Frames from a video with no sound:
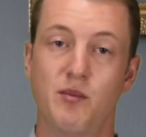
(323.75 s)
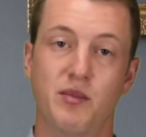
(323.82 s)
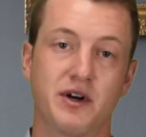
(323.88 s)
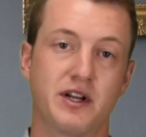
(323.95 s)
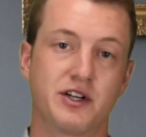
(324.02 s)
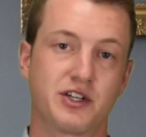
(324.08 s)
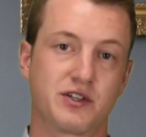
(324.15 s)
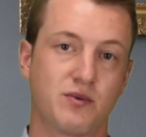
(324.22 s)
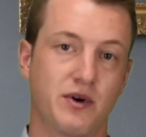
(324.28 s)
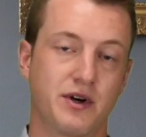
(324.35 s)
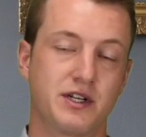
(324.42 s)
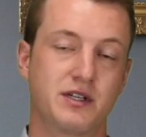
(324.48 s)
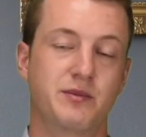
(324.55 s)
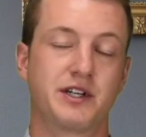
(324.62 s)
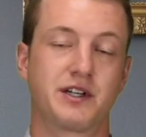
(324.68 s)
but I just
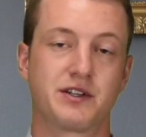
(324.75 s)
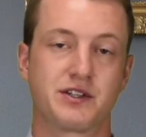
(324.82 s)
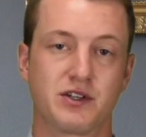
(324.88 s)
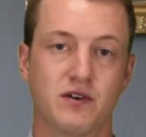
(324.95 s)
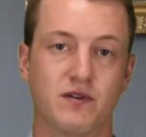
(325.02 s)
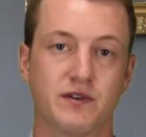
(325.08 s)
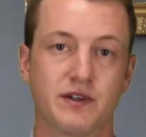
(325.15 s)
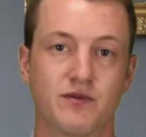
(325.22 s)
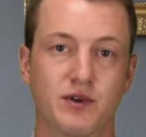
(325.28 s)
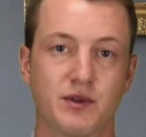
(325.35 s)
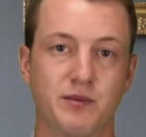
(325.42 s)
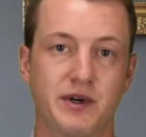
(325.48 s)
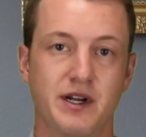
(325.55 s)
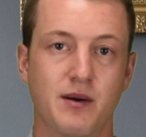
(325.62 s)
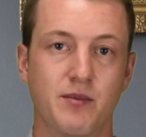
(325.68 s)
wanted to be conservative
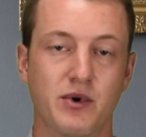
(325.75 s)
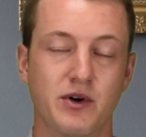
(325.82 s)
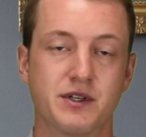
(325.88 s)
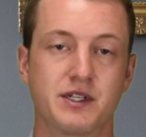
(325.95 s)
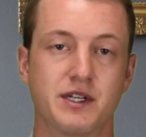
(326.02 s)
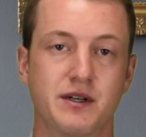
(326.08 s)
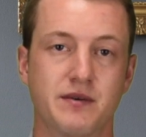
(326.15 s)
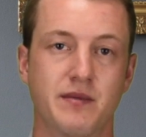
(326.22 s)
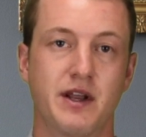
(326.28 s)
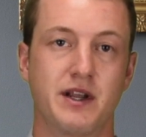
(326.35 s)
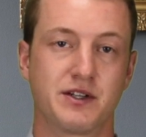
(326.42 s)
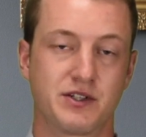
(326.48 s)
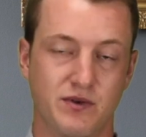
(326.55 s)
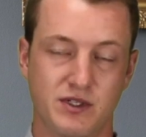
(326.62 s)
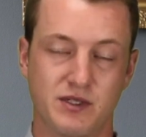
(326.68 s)
with my numbers
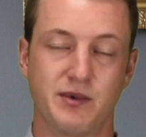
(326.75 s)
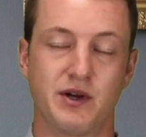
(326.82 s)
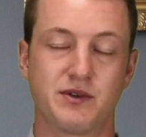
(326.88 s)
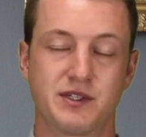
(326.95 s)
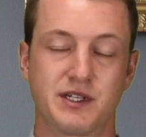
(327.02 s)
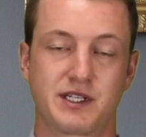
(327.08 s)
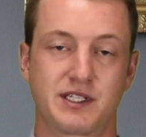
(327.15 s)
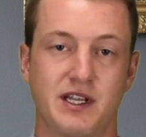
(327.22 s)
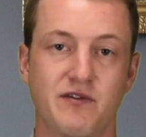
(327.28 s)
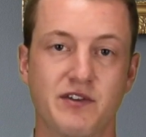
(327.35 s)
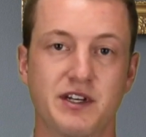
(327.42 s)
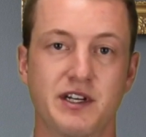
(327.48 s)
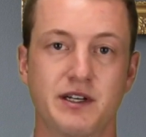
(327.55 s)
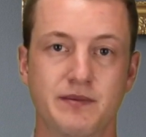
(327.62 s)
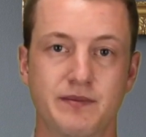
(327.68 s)
and so it's about
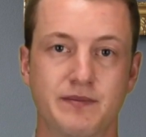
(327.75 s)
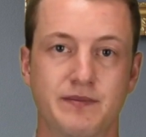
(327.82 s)
$670.